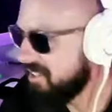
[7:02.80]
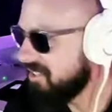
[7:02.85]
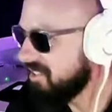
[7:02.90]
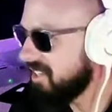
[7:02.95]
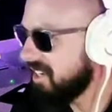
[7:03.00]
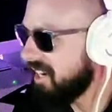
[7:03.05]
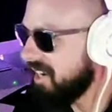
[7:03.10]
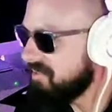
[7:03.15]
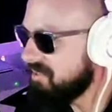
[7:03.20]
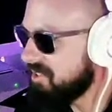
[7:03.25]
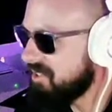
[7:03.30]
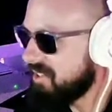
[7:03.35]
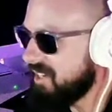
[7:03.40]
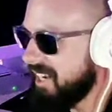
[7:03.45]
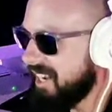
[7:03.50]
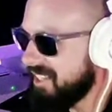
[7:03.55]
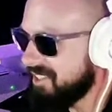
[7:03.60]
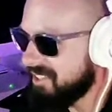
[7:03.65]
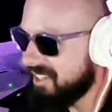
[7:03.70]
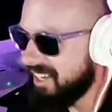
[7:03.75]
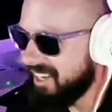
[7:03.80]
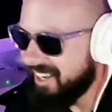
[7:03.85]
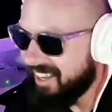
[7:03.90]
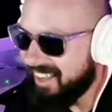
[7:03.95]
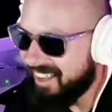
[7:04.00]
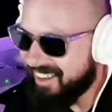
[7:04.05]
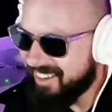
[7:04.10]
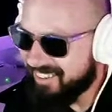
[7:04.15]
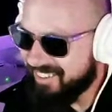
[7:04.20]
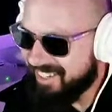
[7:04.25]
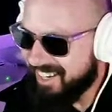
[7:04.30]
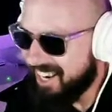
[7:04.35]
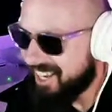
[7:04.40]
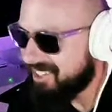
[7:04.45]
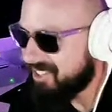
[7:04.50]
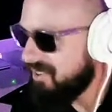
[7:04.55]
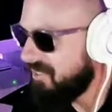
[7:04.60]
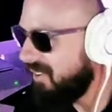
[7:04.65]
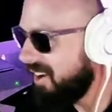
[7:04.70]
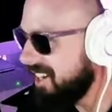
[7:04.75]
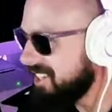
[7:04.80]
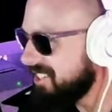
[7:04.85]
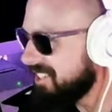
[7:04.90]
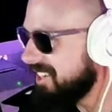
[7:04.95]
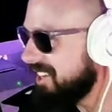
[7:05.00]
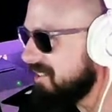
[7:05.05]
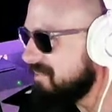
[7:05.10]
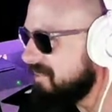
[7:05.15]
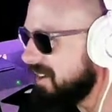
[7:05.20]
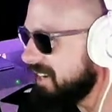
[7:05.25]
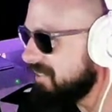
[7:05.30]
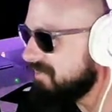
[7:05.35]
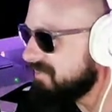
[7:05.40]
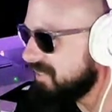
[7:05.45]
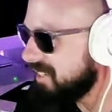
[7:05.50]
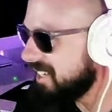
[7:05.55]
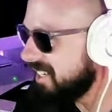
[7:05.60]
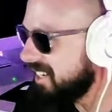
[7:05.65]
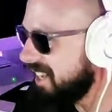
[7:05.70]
All right, looks like I'm just gonna have to have to watch it off my